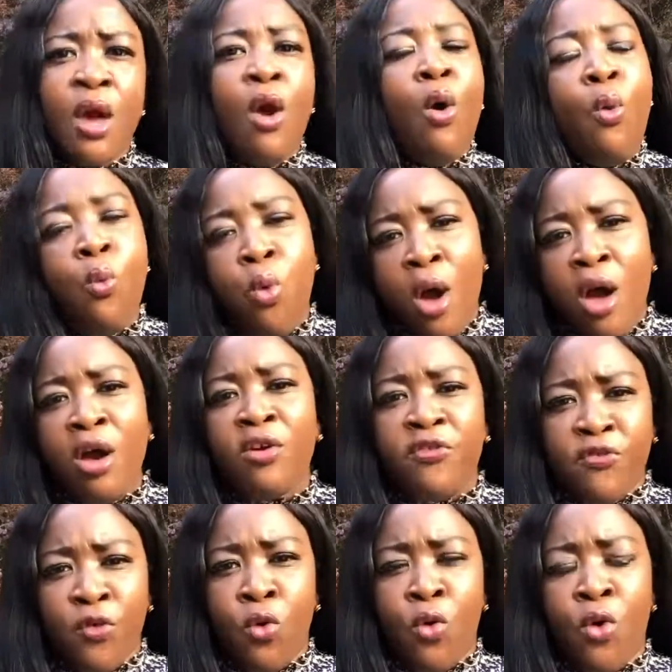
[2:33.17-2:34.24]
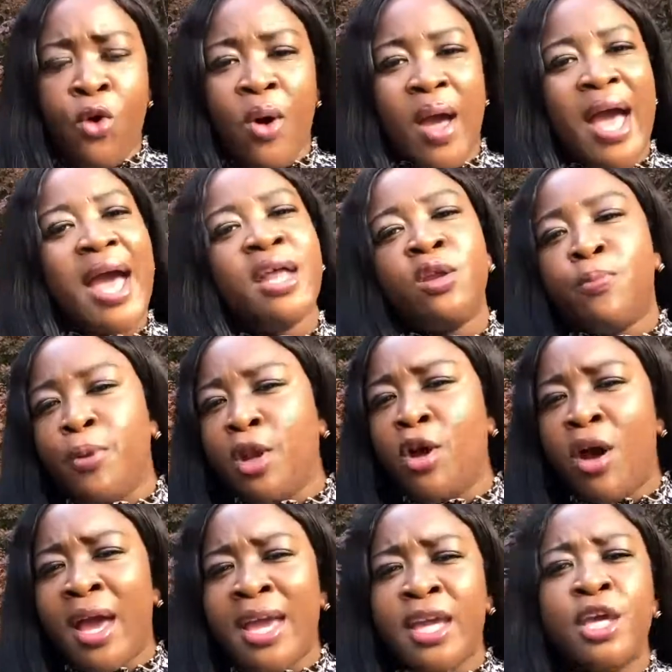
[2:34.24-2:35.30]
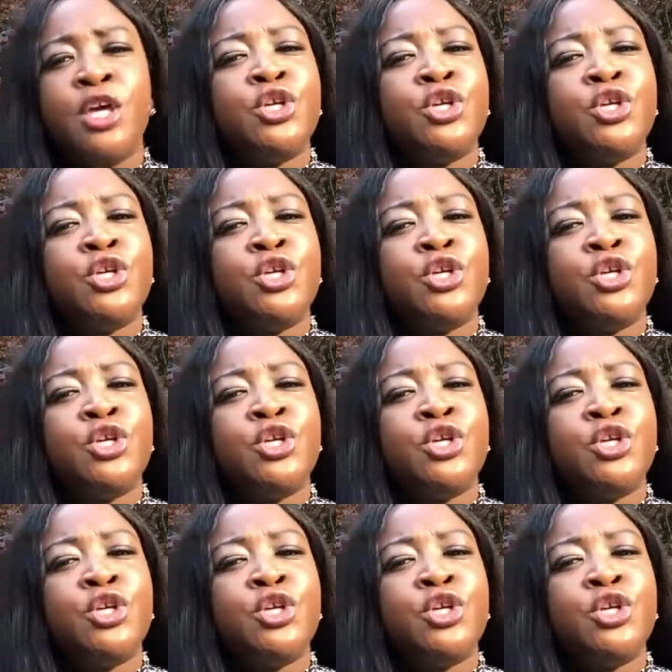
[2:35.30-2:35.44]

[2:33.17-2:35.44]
work for and apply